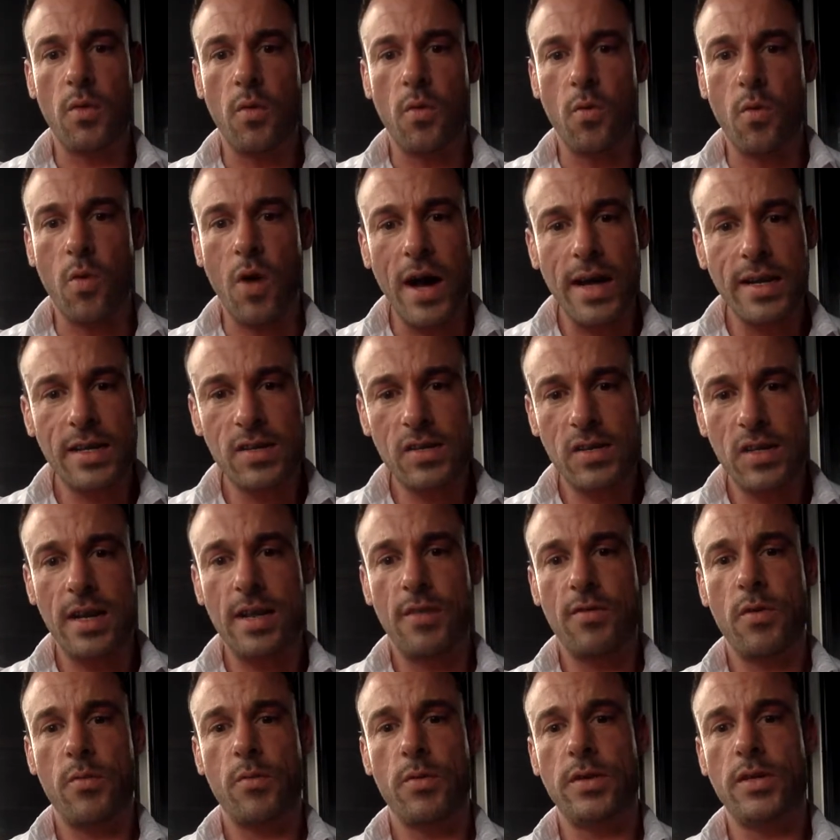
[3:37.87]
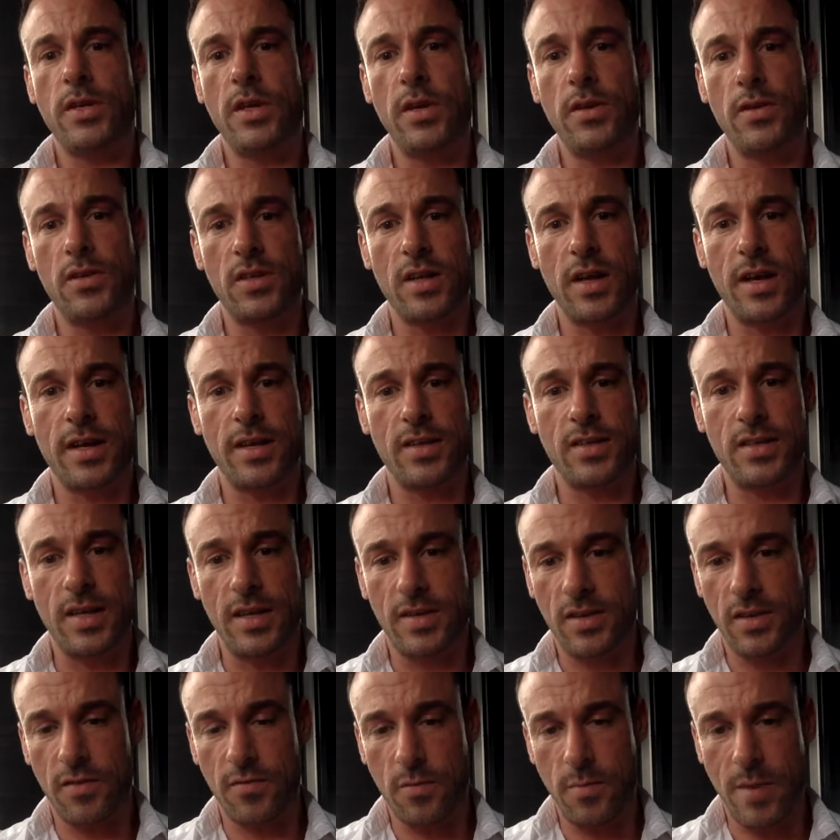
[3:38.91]
Why does the liver produce like
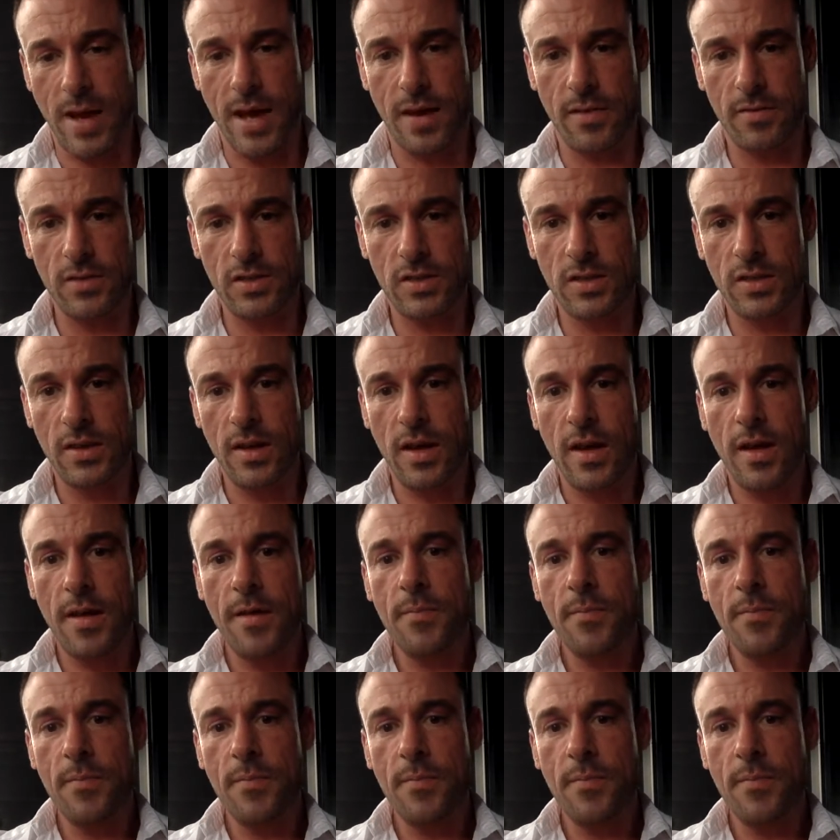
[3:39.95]
excessive amounts?